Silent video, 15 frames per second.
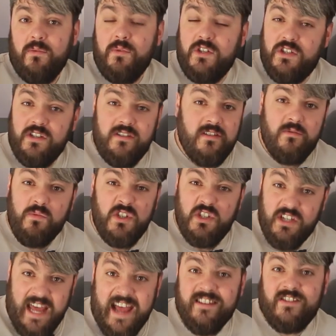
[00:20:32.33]
We should we
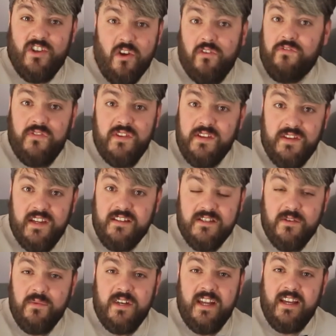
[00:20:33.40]
should ask God for the things
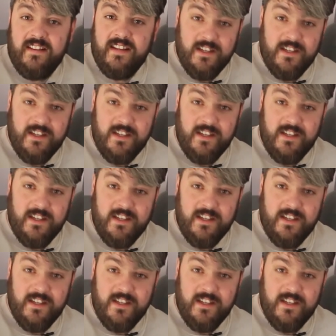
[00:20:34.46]
that we need.